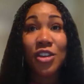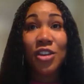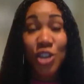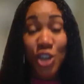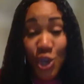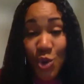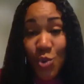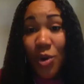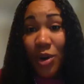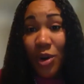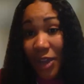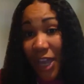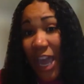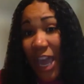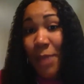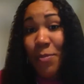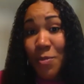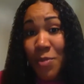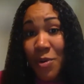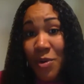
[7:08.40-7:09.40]
You are
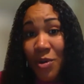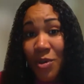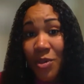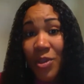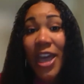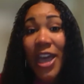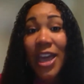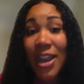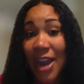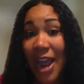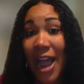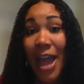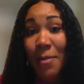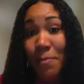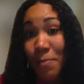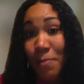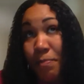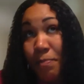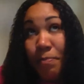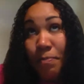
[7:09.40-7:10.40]
capable, and I
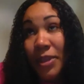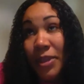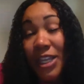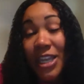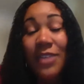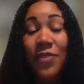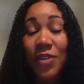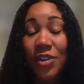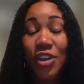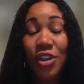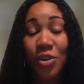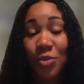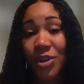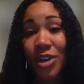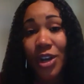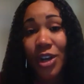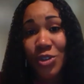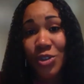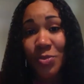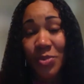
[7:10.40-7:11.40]
believe in you
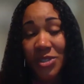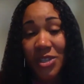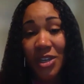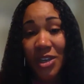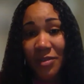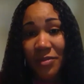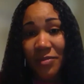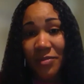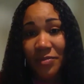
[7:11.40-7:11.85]
100%.